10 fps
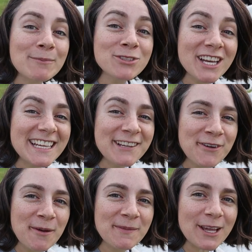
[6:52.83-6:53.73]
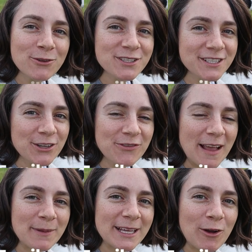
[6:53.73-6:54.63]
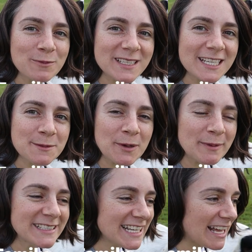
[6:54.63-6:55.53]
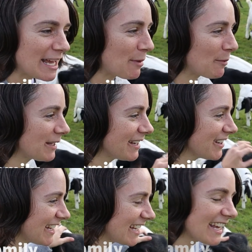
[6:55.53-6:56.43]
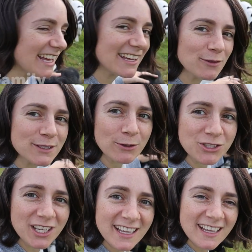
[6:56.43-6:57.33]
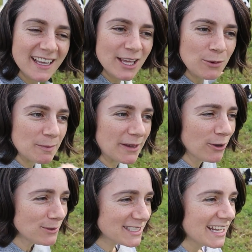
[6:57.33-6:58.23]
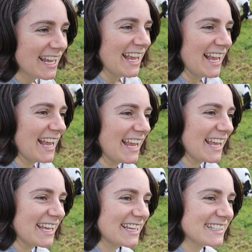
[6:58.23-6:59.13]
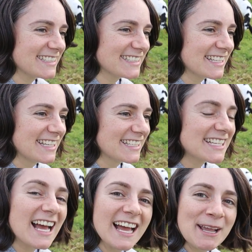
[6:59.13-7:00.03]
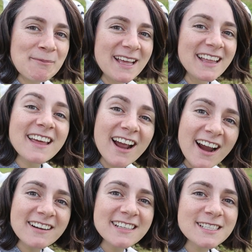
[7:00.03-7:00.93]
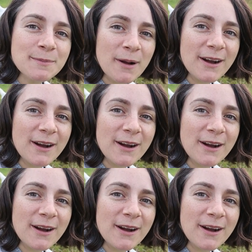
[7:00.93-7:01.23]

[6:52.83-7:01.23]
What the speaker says: I'm Jenny from the O'Driscoll Family Homestead Experiment. I'm up here in Nova Scotia with my goats. And time. The hardest